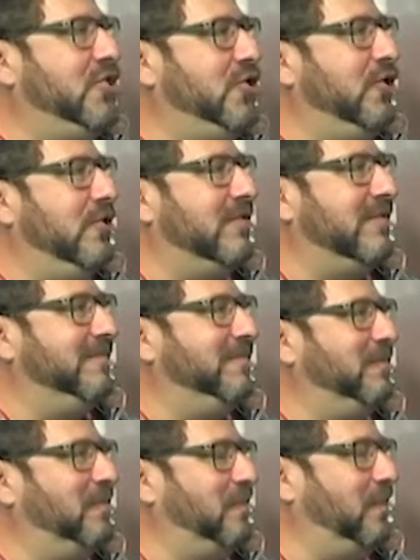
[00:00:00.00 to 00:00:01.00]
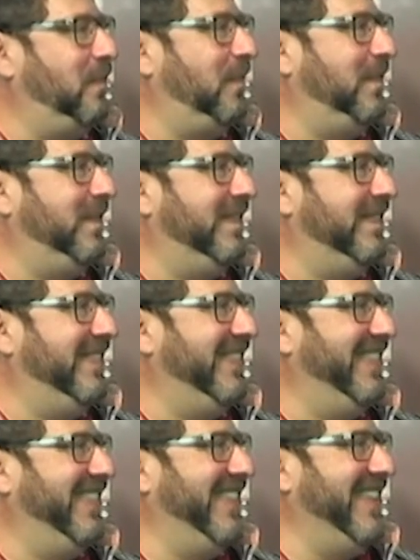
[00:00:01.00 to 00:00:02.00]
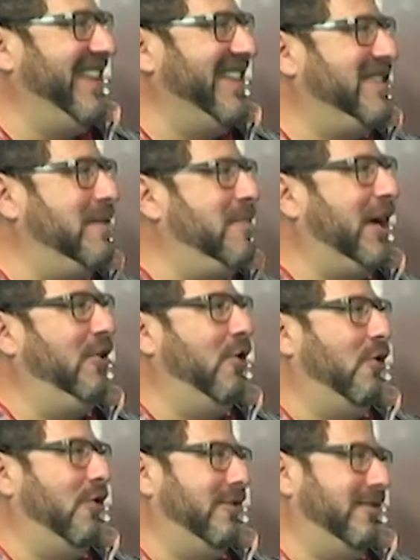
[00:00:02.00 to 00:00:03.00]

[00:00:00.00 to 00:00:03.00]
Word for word: Sure. Because that, I mean, that... It's a big goal.